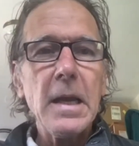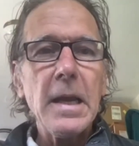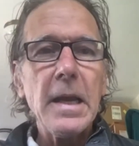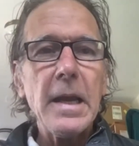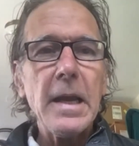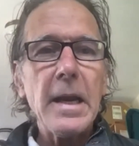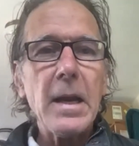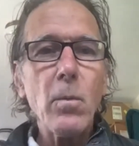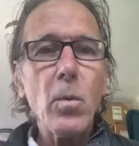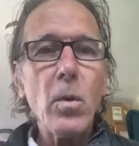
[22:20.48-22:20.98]

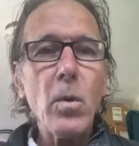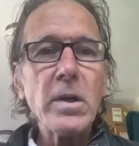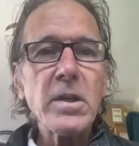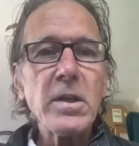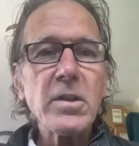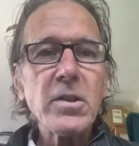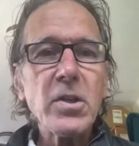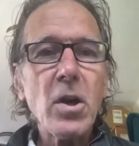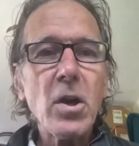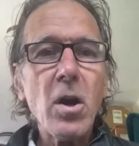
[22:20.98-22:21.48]
And I wanted
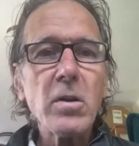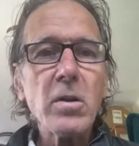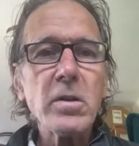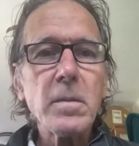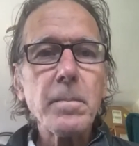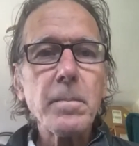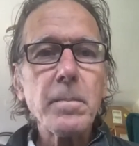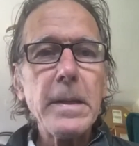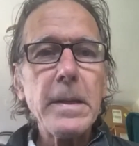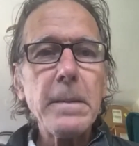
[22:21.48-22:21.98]
to talk to
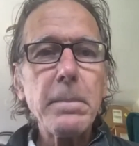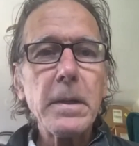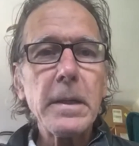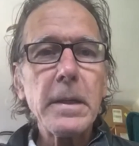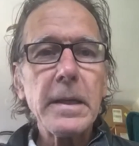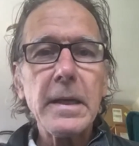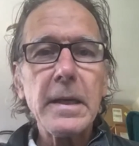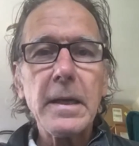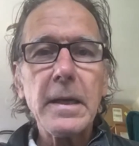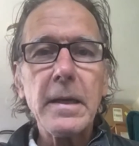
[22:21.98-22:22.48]
people
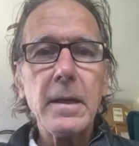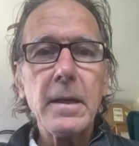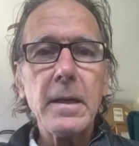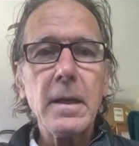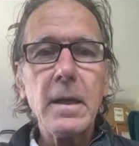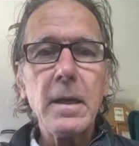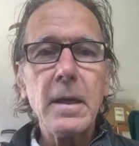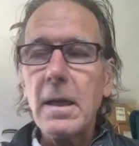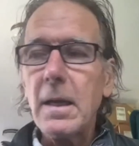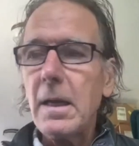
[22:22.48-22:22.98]
again,
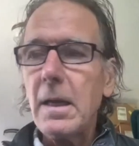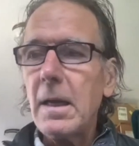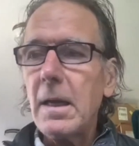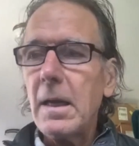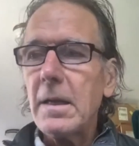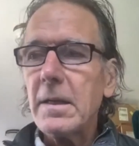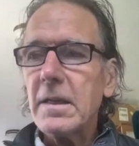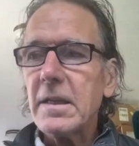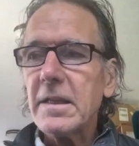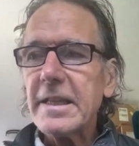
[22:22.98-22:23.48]

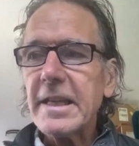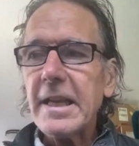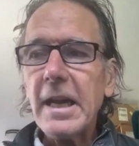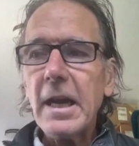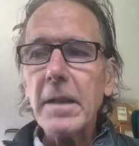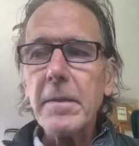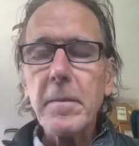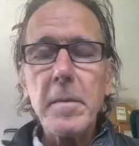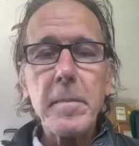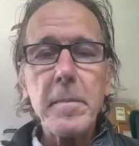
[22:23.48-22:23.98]
to
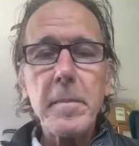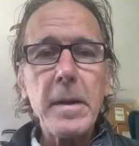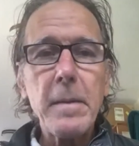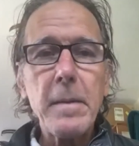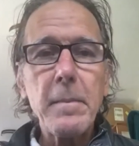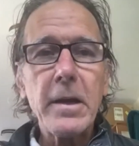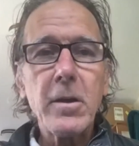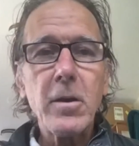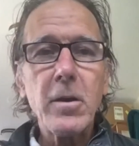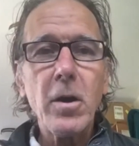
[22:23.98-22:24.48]
tell them about
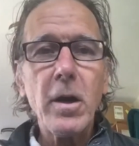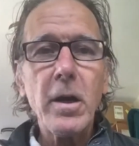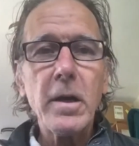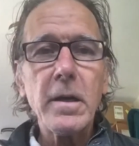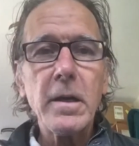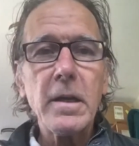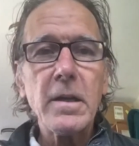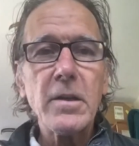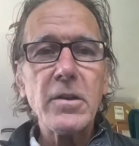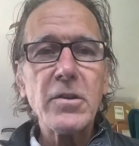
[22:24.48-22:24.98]
my
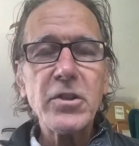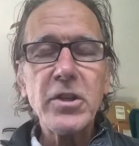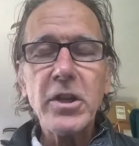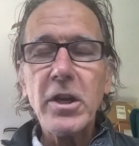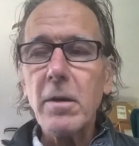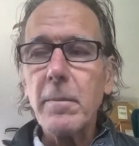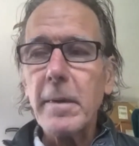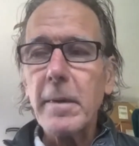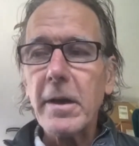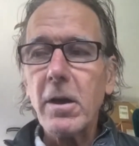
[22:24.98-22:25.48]
garden and
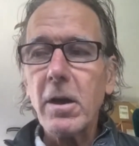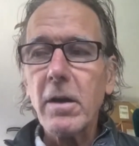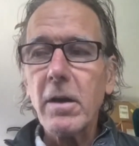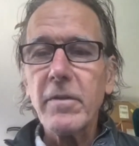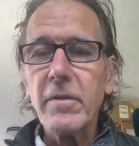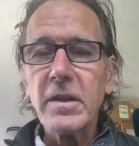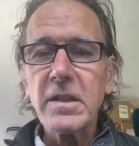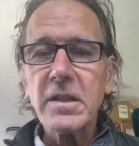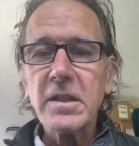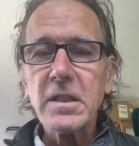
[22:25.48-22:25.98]
share my
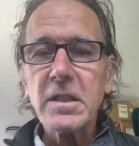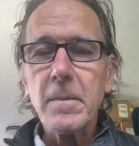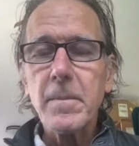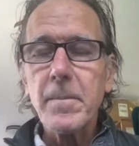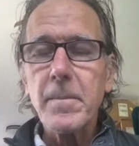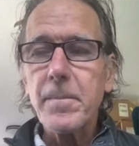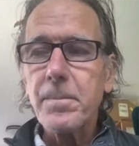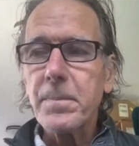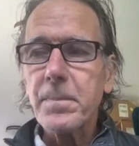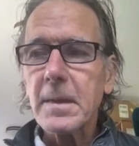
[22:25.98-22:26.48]
harvest.
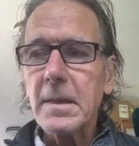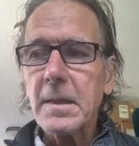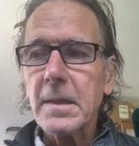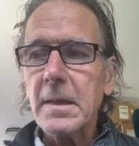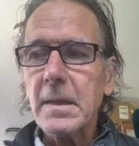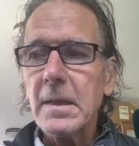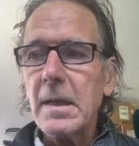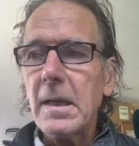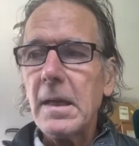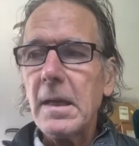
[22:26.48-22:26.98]

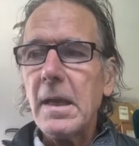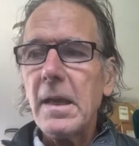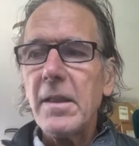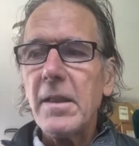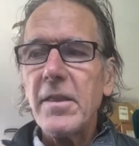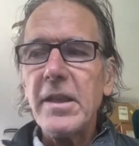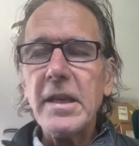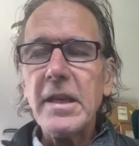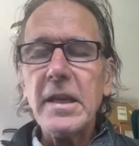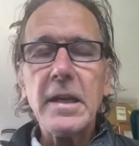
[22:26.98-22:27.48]

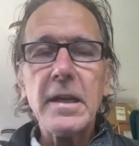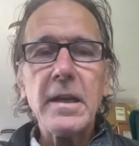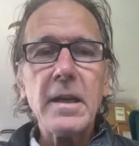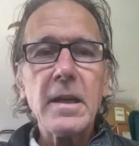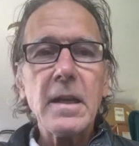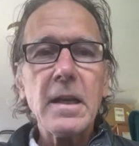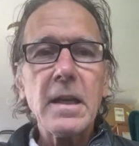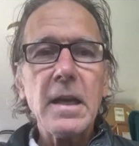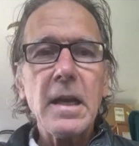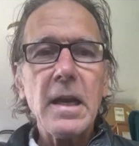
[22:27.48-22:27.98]
Then
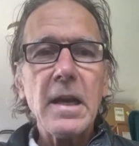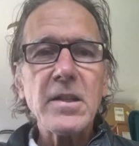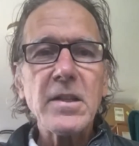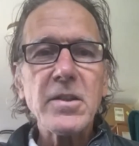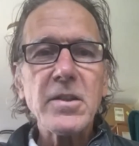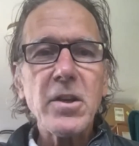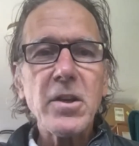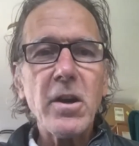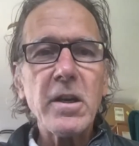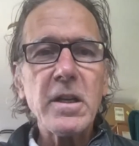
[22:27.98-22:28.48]
I
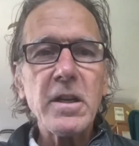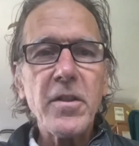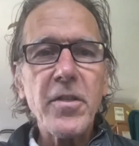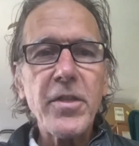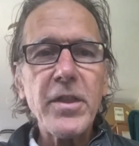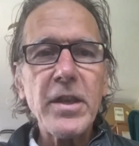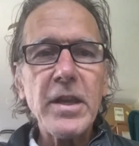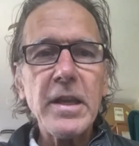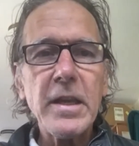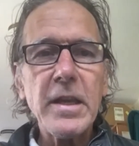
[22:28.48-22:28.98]
started to
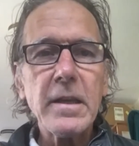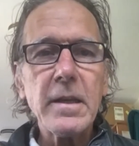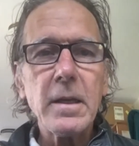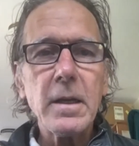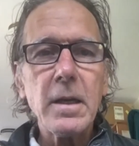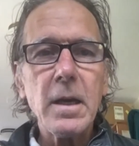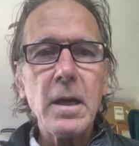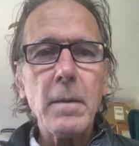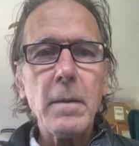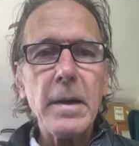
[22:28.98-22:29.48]
think
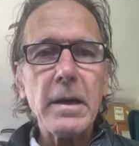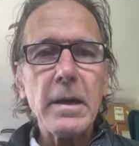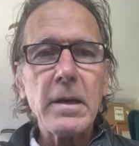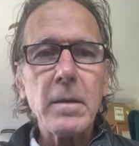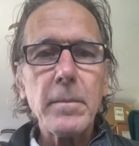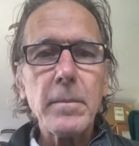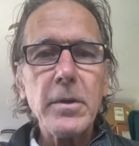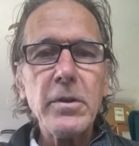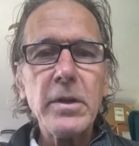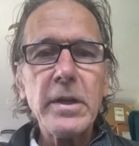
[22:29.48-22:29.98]
about
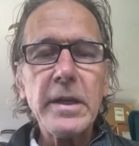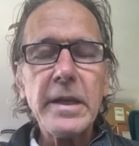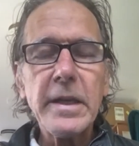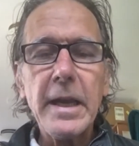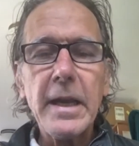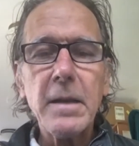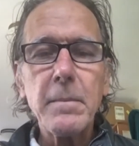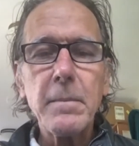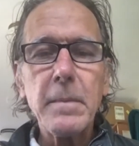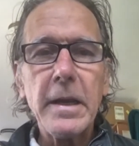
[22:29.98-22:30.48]

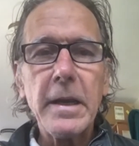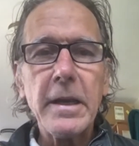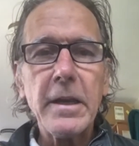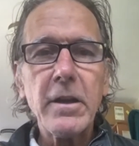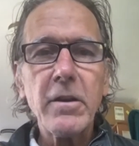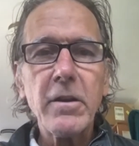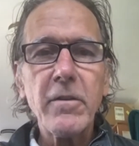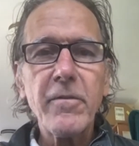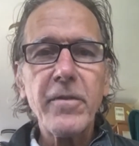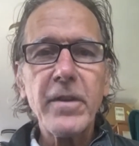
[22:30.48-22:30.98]
communicating my
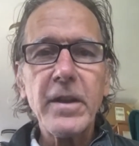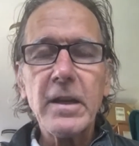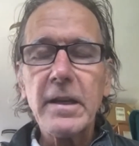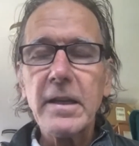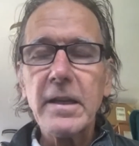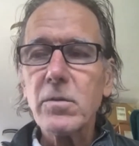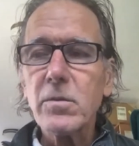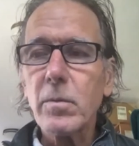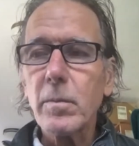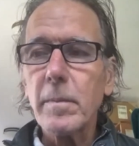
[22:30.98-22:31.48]
inner
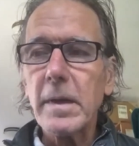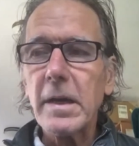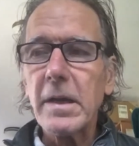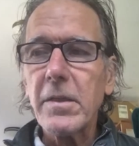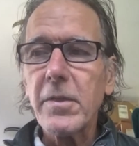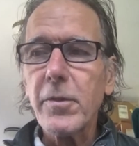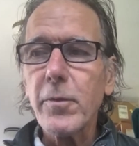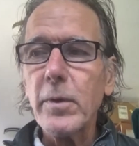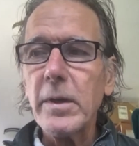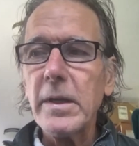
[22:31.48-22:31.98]
feelings with my
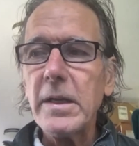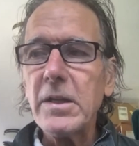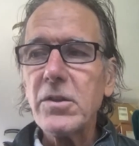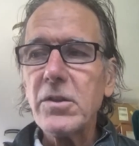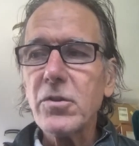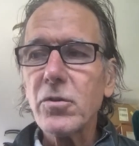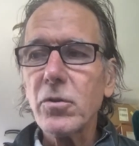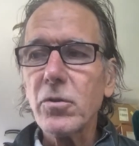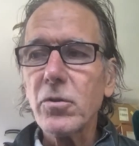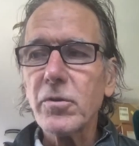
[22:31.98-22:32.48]
3
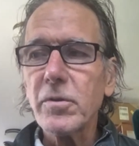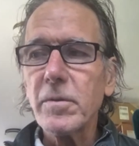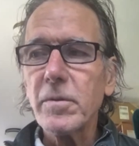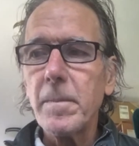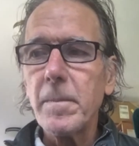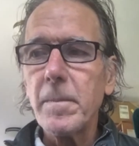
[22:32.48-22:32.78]
children.